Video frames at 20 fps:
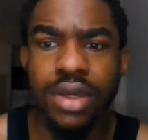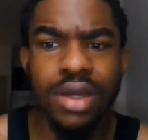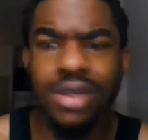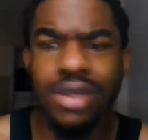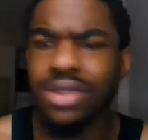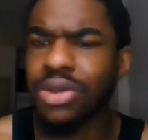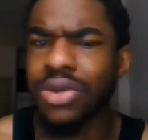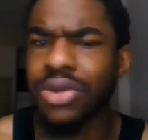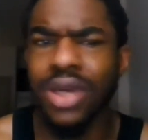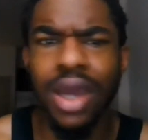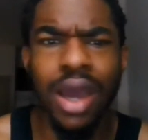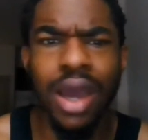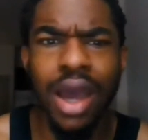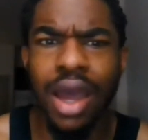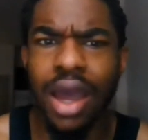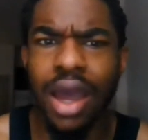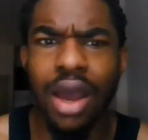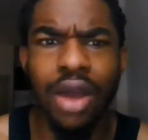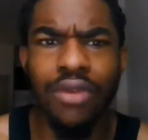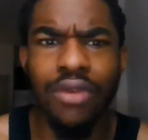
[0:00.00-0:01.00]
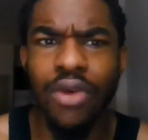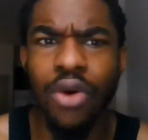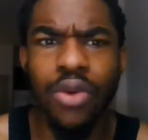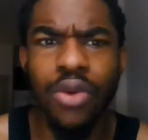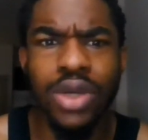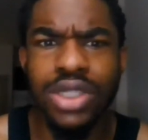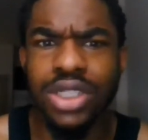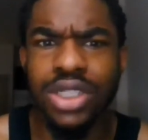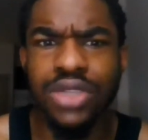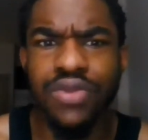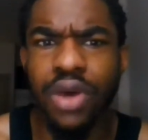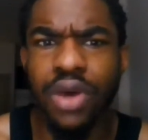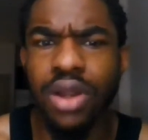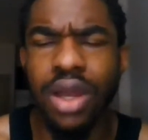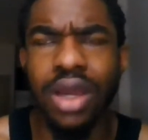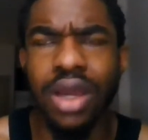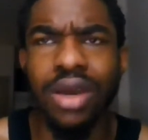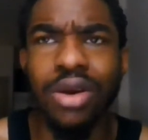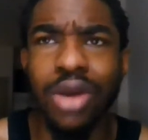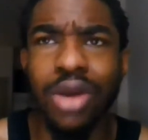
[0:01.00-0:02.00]
So yeah, I've always just felt
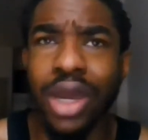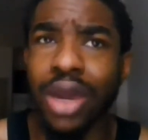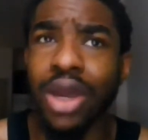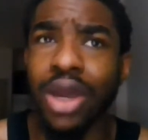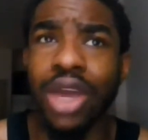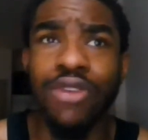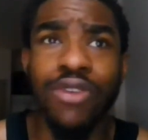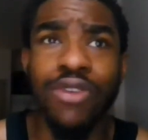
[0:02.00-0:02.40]
like, okay,